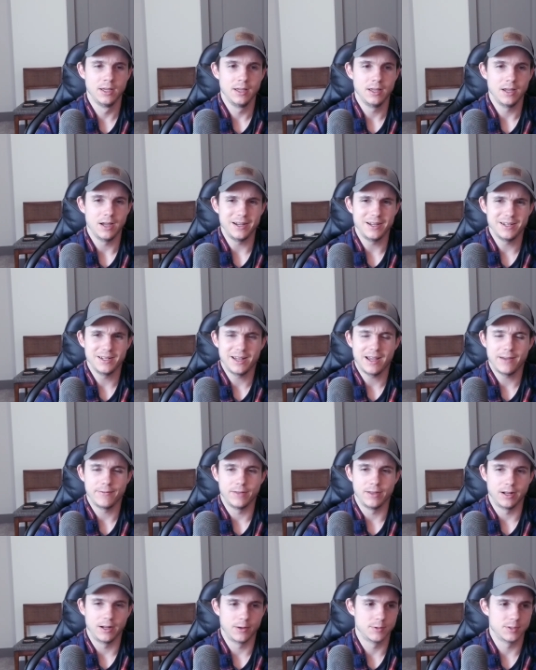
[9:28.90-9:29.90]

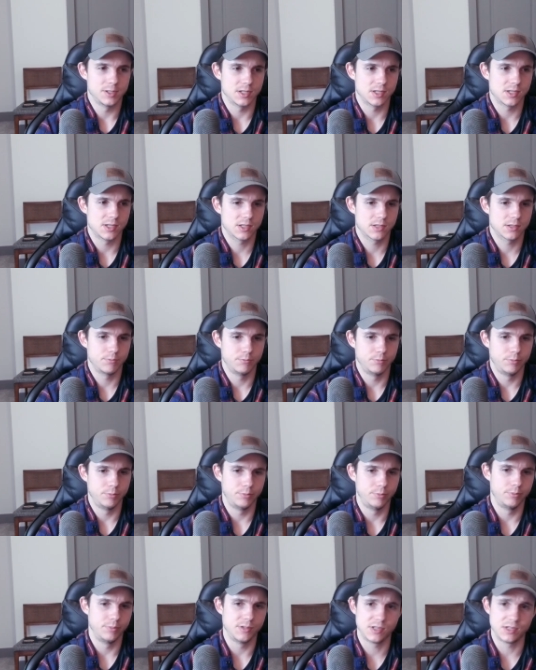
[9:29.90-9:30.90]
that. I was just
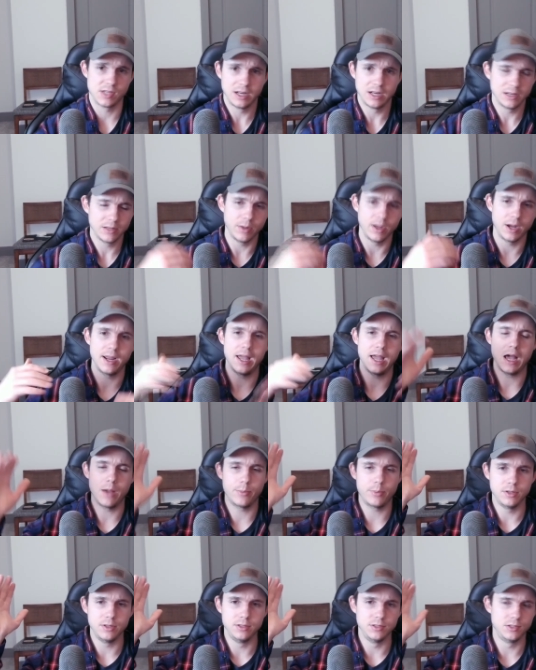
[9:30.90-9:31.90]
sending my
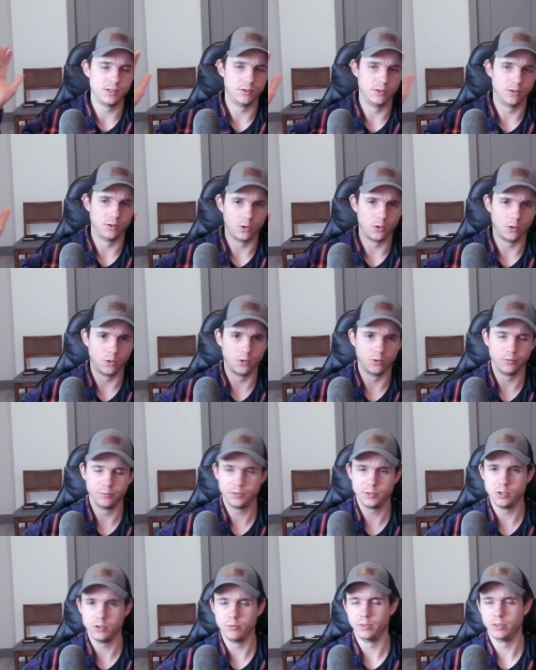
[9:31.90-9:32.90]
app into the whole
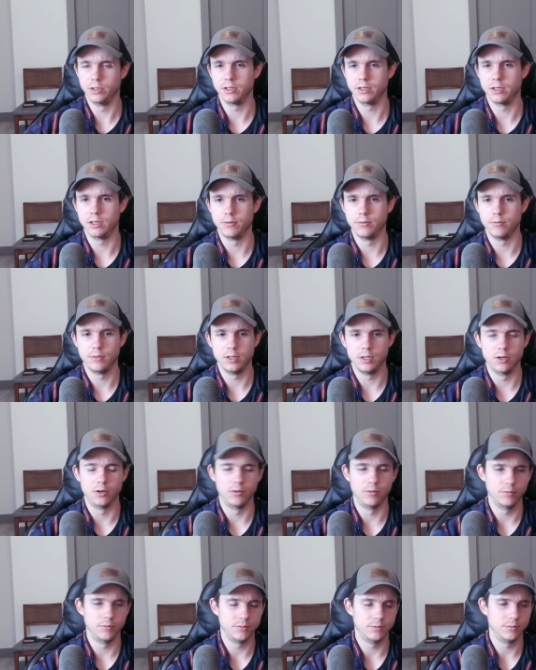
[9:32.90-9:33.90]
2 million
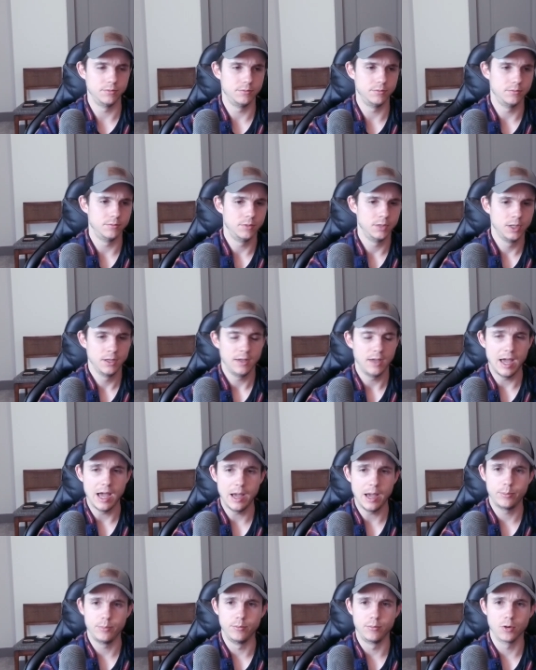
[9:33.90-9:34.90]

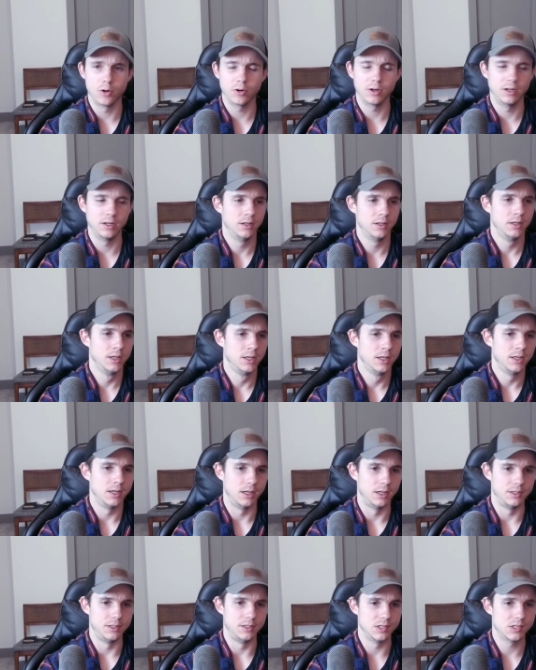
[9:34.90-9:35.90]
app market.
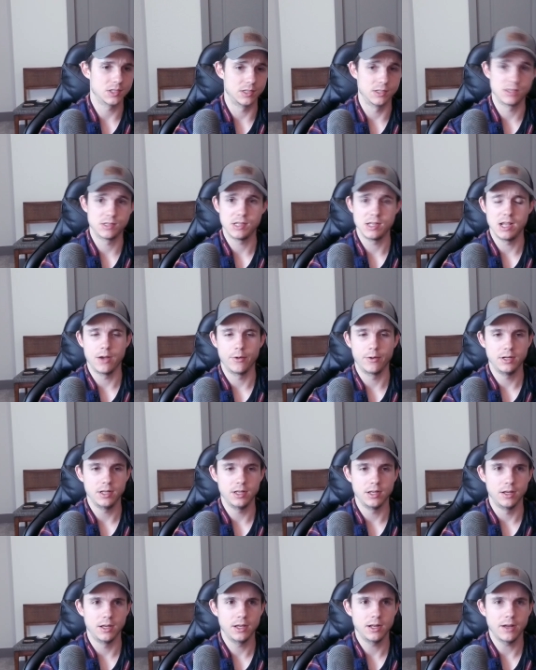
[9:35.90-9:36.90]
Just to see how it
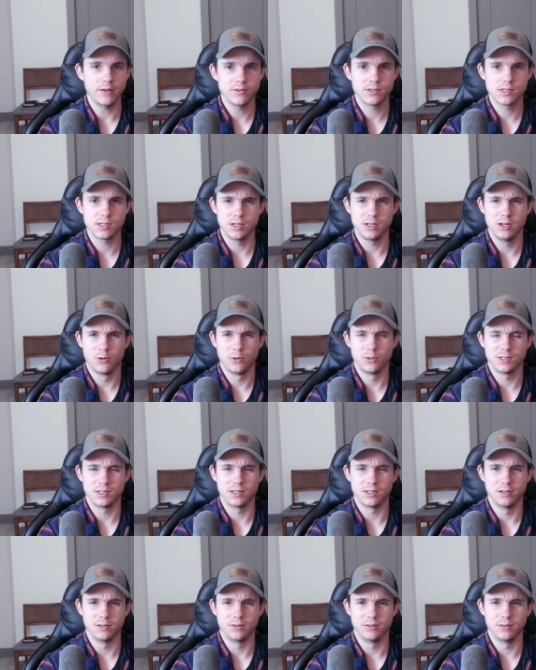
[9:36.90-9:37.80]
did, and obviously no one's ever